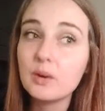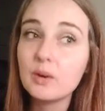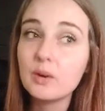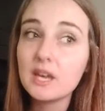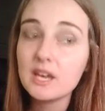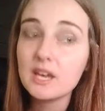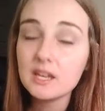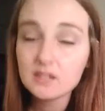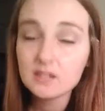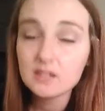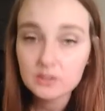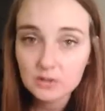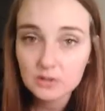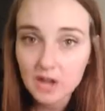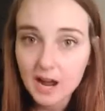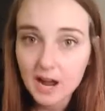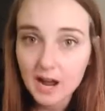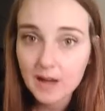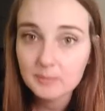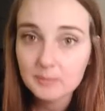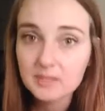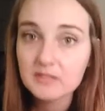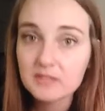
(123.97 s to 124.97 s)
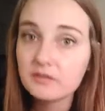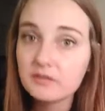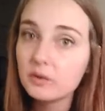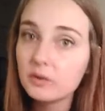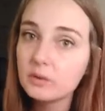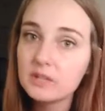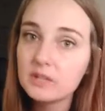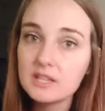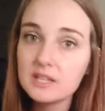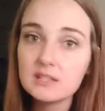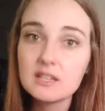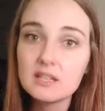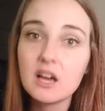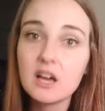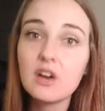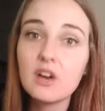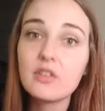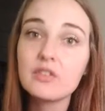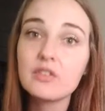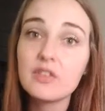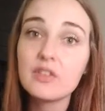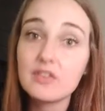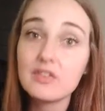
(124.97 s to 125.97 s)
He describes in full
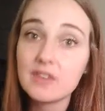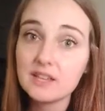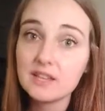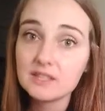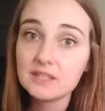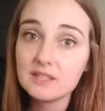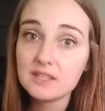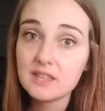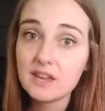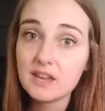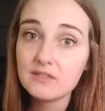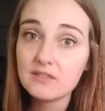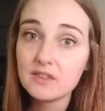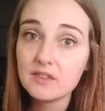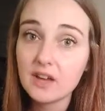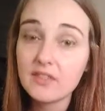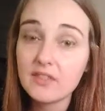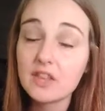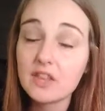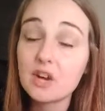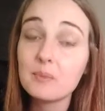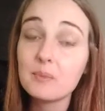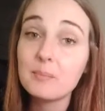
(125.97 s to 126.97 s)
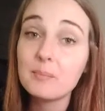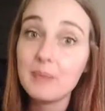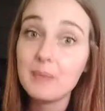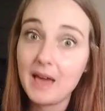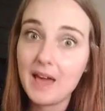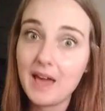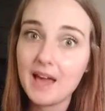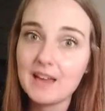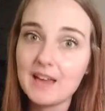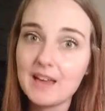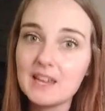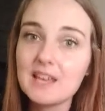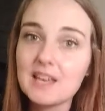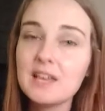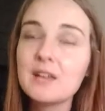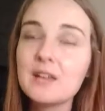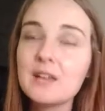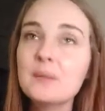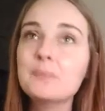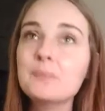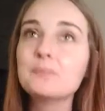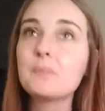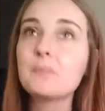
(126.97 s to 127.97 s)
detail the things that they have done that are bad.
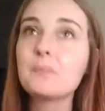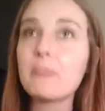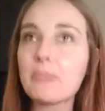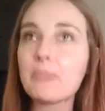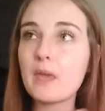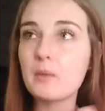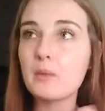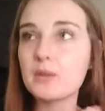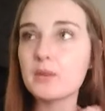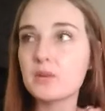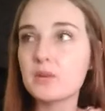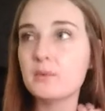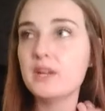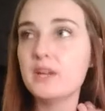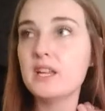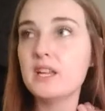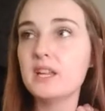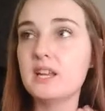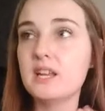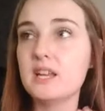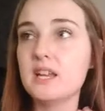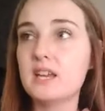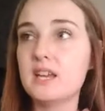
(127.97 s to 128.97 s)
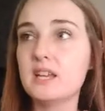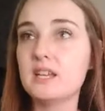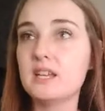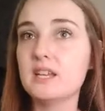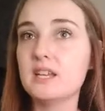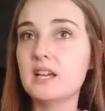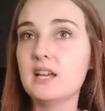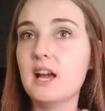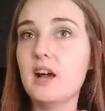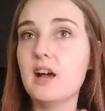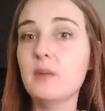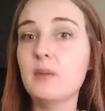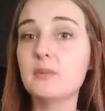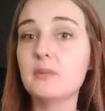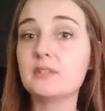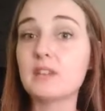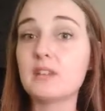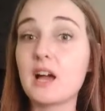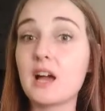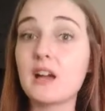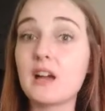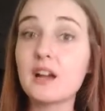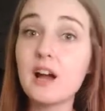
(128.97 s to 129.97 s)
And when you're reading it, I almost
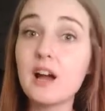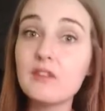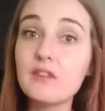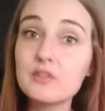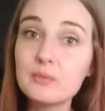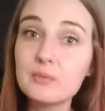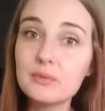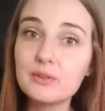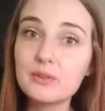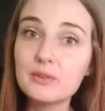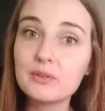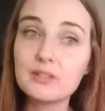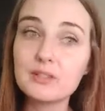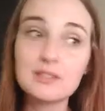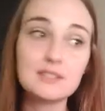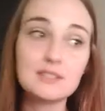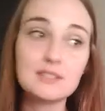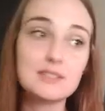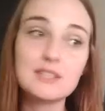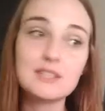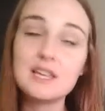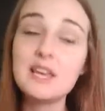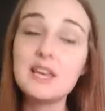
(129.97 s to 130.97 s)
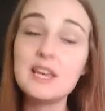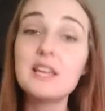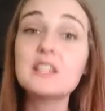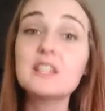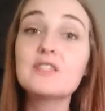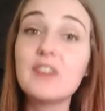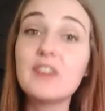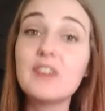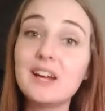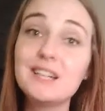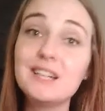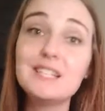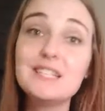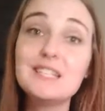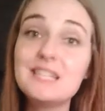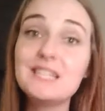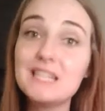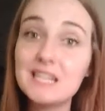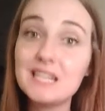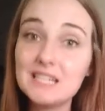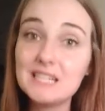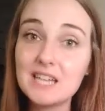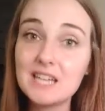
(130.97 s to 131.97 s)
got uncomfortable because he is very
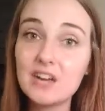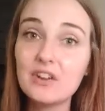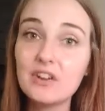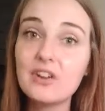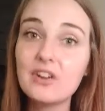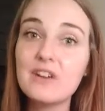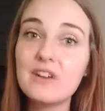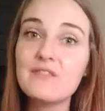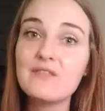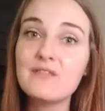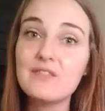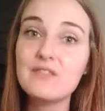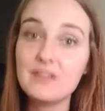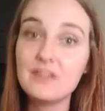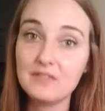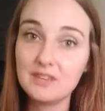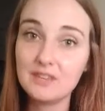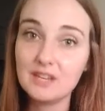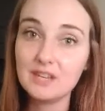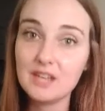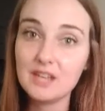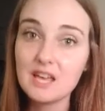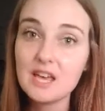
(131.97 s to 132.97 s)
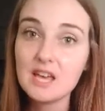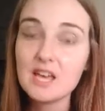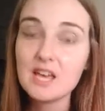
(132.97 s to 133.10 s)
detailed and vivid.